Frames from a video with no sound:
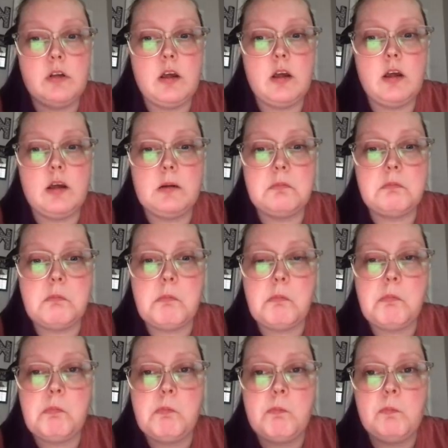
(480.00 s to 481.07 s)

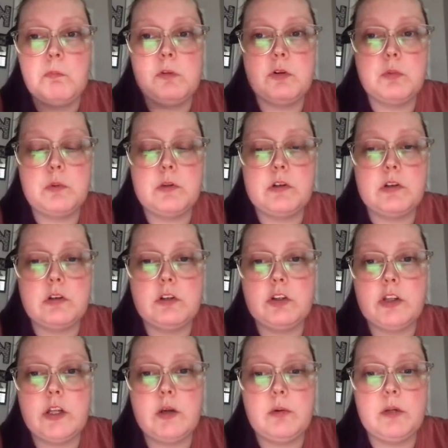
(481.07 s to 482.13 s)
This is what it's going to look
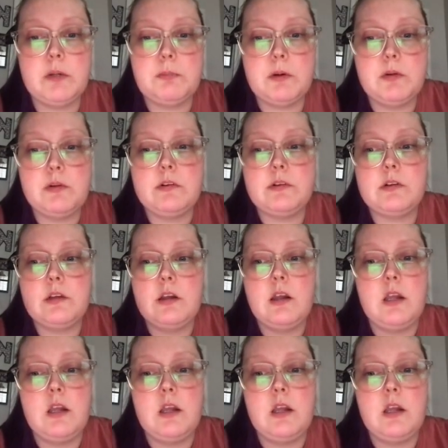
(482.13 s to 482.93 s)
like when it posts.